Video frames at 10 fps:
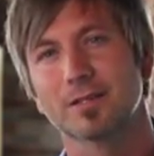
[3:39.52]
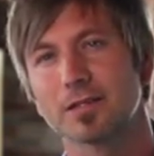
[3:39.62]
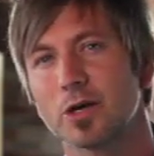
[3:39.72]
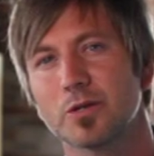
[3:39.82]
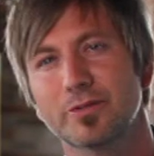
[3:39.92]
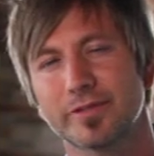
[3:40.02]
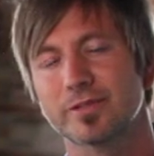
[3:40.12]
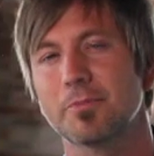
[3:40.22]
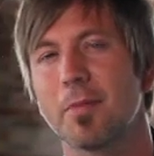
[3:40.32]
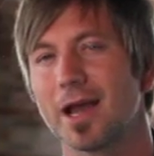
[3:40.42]
to go to
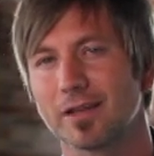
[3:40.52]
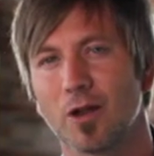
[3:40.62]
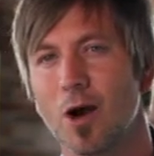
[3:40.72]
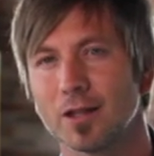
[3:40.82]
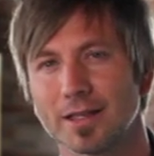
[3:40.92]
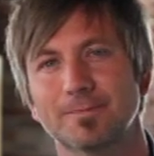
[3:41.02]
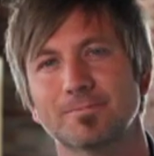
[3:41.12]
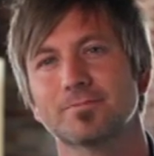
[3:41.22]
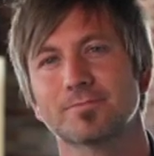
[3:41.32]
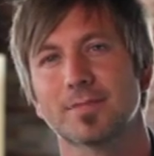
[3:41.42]
visit Mike and Holly.
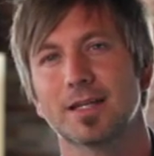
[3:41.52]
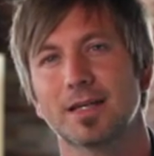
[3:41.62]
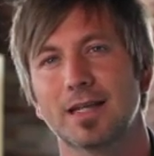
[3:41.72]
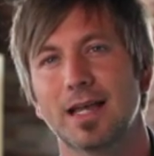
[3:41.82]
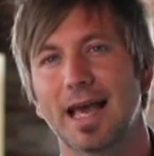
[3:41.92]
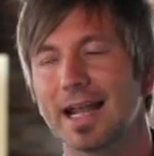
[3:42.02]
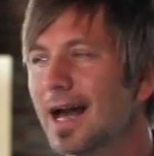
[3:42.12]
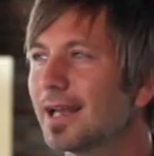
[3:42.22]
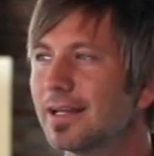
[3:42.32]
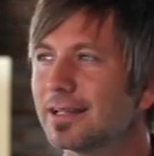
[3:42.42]
And
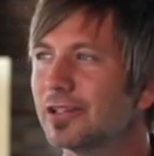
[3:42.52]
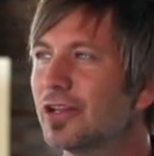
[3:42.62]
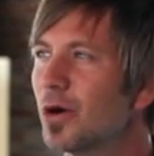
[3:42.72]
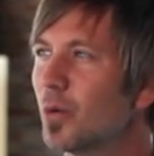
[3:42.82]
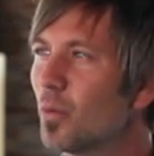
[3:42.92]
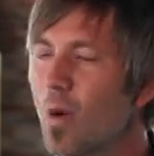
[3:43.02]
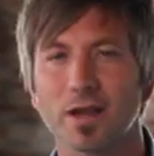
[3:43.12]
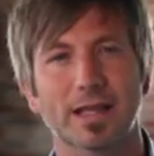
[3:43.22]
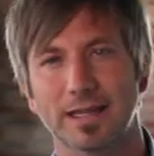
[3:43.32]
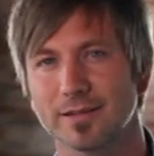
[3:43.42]
I know
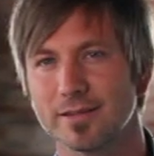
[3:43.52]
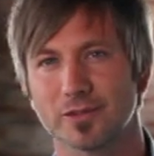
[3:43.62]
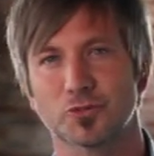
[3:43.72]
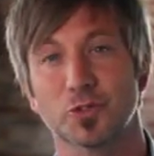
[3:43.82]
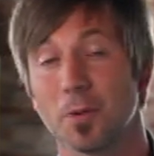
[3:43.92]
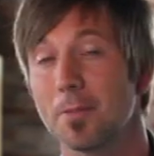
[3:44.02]
walking into this room,